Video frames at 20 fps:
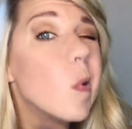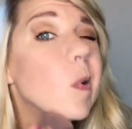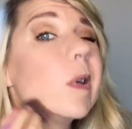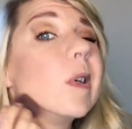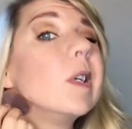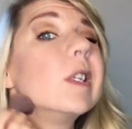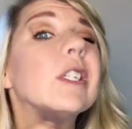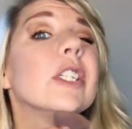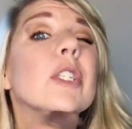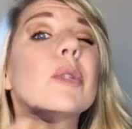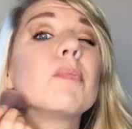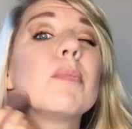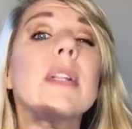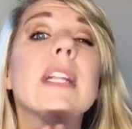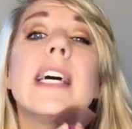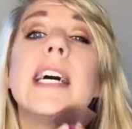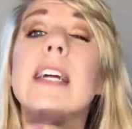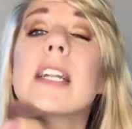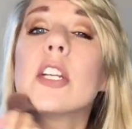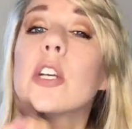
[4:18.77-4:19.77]
And just
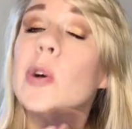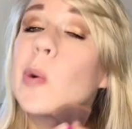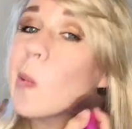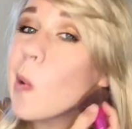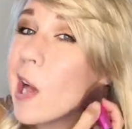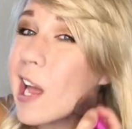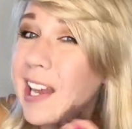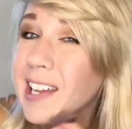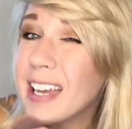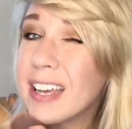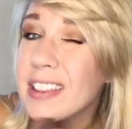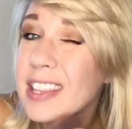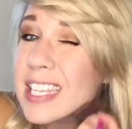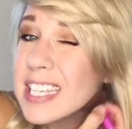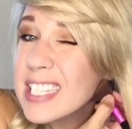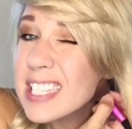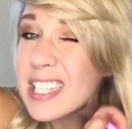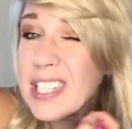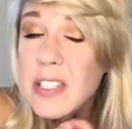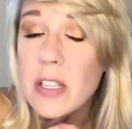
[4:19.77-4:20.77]
blend away. Now
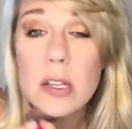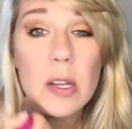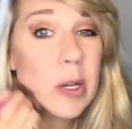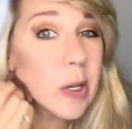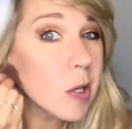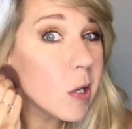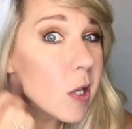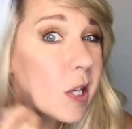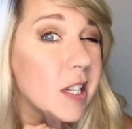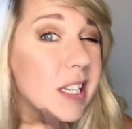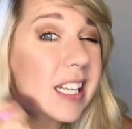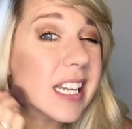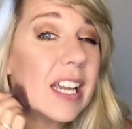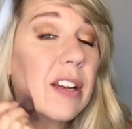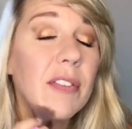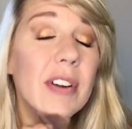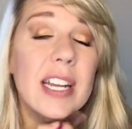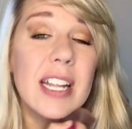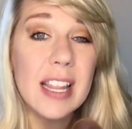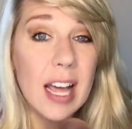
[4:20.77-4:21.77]
this is to
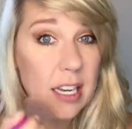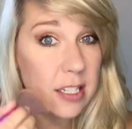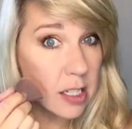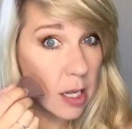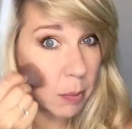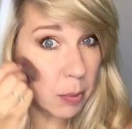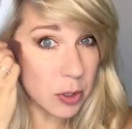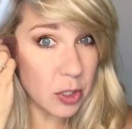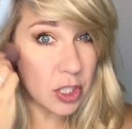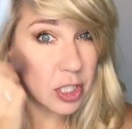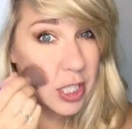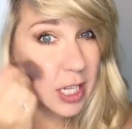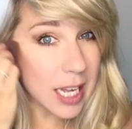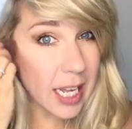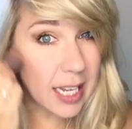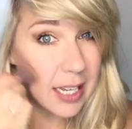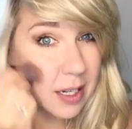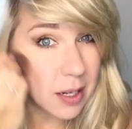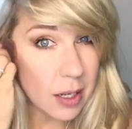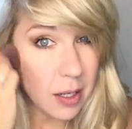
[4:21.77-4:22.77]
get rid of that double
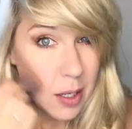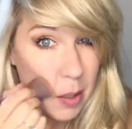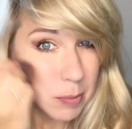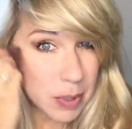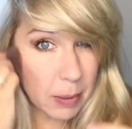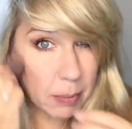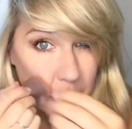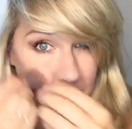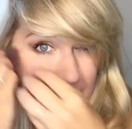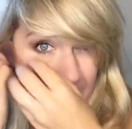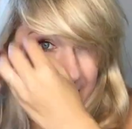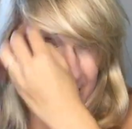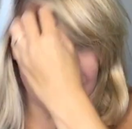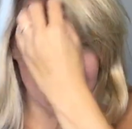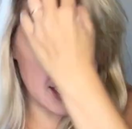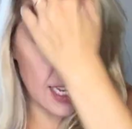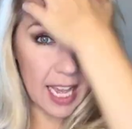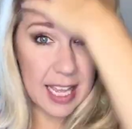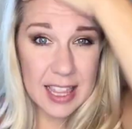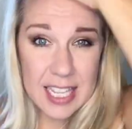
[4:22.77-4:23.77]
chin. People like to
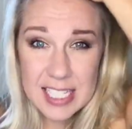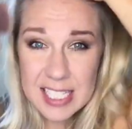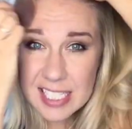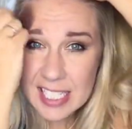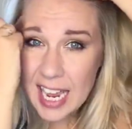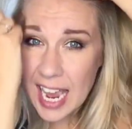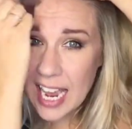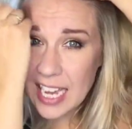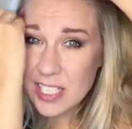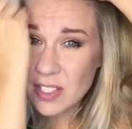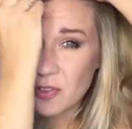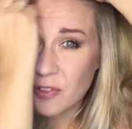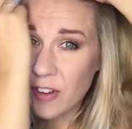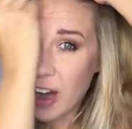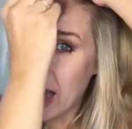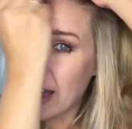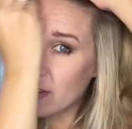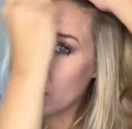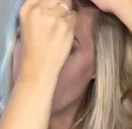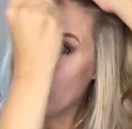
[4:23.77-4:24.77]
say this takes
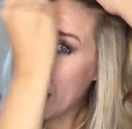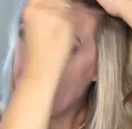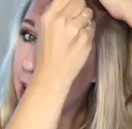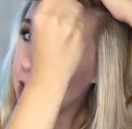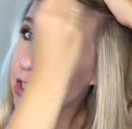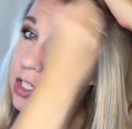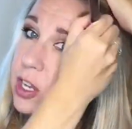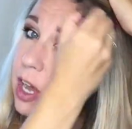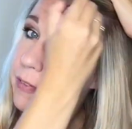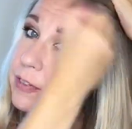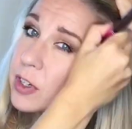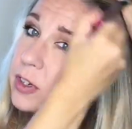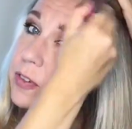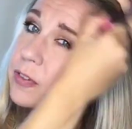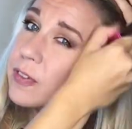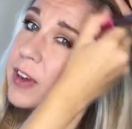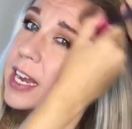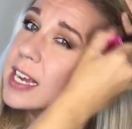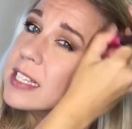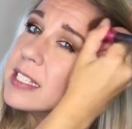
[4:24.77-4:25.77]
5 pounds off your
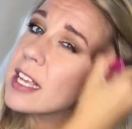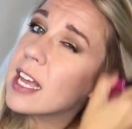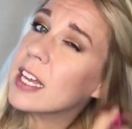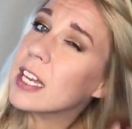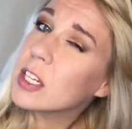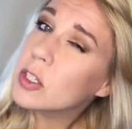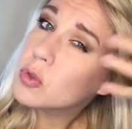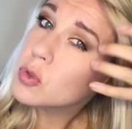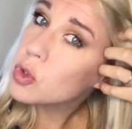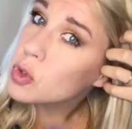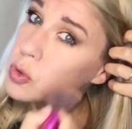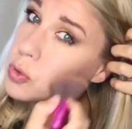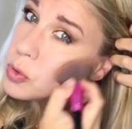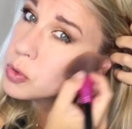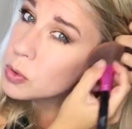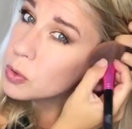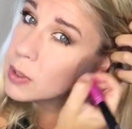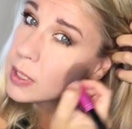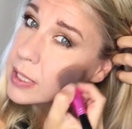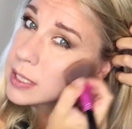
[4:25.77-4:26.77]
face, and it
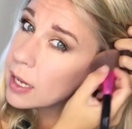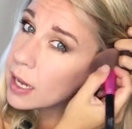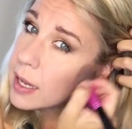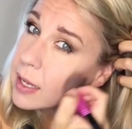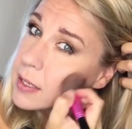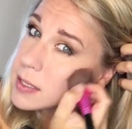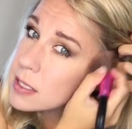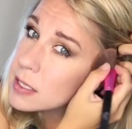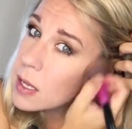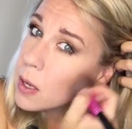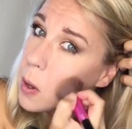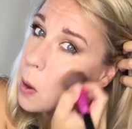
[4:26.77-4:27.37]
truly does.